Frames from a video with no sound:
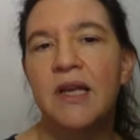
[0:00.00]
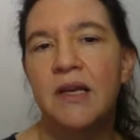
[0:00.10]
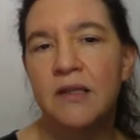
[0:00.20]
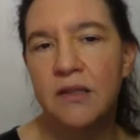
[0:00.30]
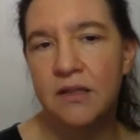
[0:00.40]

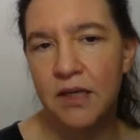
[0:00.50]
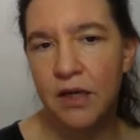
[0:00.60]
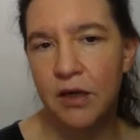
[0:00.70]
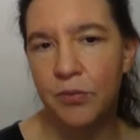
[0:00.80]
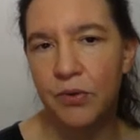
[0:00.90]
is a
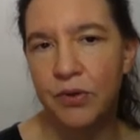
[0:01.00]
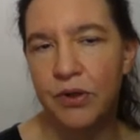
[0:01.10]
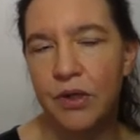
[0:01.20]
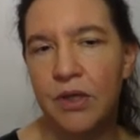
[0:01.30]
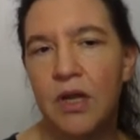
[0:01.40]
singular point.
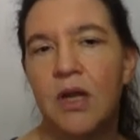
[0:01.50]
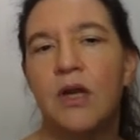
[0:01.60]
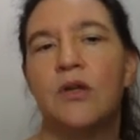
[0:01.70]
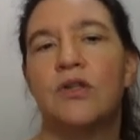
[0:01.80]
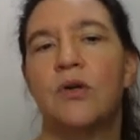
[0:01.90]

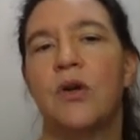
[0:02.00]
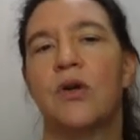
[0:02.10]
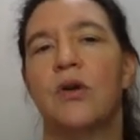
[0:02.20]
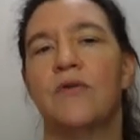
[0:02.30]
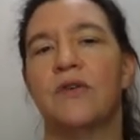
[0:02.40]
So a
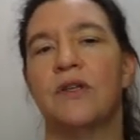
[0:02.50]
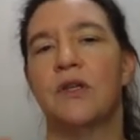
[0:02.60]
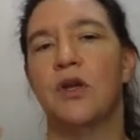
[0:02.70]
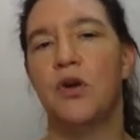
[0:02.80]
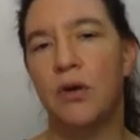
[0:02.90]
curve is
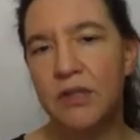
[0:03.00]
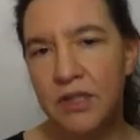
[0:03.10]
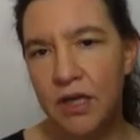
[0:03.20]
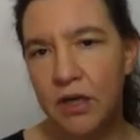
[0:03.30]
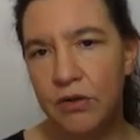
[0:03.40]

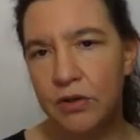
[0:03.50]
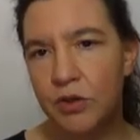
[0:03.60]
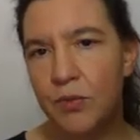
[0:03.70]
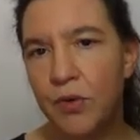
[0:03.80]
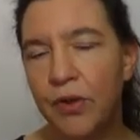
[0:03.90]
non-singular or
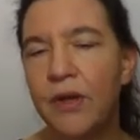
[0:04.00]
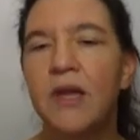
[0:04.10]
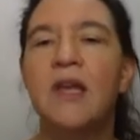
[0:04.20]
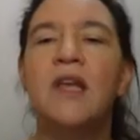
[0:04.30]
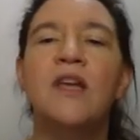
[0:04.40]
smooth
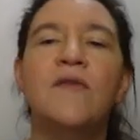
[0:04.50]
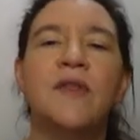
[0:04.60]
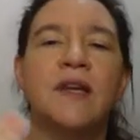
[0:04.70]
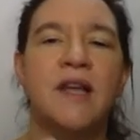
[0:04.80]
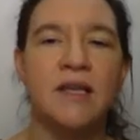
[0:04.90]
if
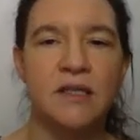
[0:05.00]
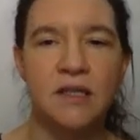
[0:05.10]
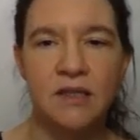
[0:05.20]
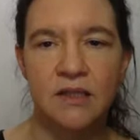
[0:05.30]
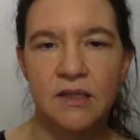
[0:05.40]
there doesn't
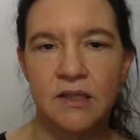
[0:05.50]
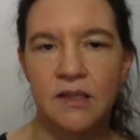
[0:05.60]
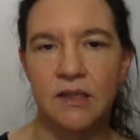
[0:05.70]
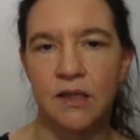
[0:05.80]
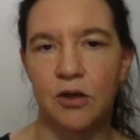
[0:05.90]
exist a
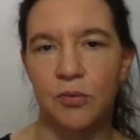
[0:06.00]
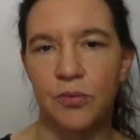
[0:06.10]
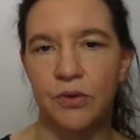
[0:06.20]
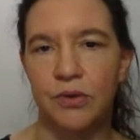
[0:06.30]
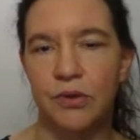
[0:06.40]
singular
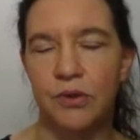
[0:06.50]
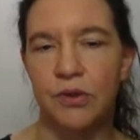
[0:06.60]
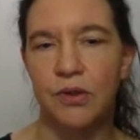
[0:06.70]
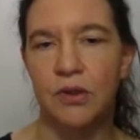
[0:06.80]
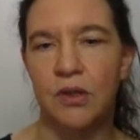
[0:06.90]
point.
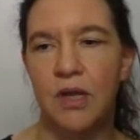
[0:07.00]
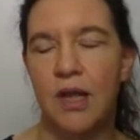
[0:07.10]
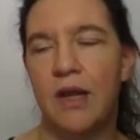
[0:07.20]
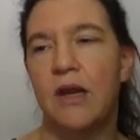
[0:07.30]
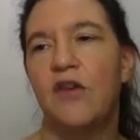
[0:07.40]

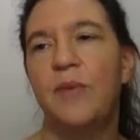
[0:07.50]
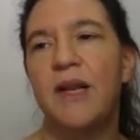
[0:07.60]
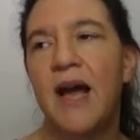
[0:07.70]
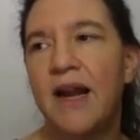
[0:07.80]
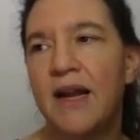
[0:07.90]
Now I've been
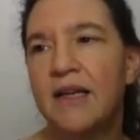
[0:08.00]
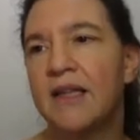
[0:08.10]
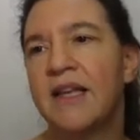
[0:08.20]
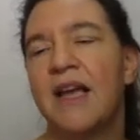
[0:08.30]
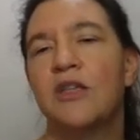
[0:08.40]
highlighting
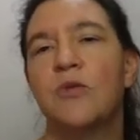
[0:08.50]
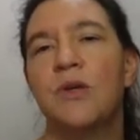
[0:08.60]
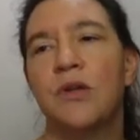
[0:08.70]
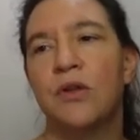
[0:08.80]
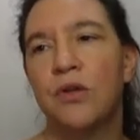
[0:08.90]
that has to be
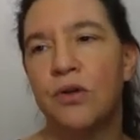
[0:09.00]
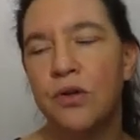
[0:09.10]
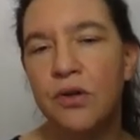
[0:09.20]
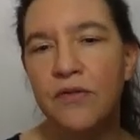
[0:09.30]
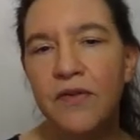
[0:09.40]
on the
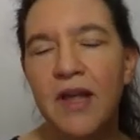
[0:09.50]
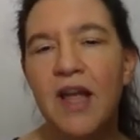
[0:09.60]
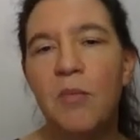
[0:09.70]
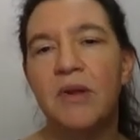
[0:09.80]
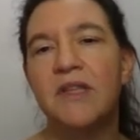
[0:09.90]
curve,
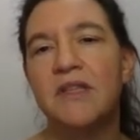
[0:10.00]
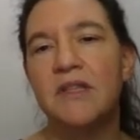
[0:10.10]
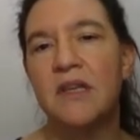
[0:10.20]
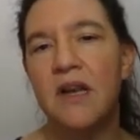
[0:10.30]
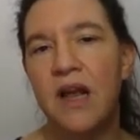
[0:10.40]
but this
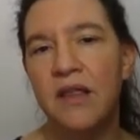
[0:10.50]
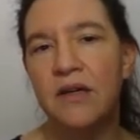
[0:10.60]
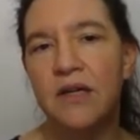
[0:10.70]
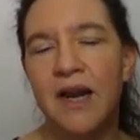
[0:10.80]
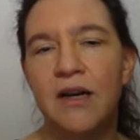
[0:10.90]
is
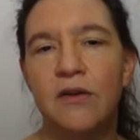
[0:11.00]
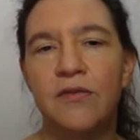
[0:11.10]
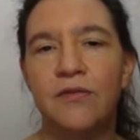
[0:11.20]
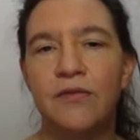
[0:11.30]
another kind of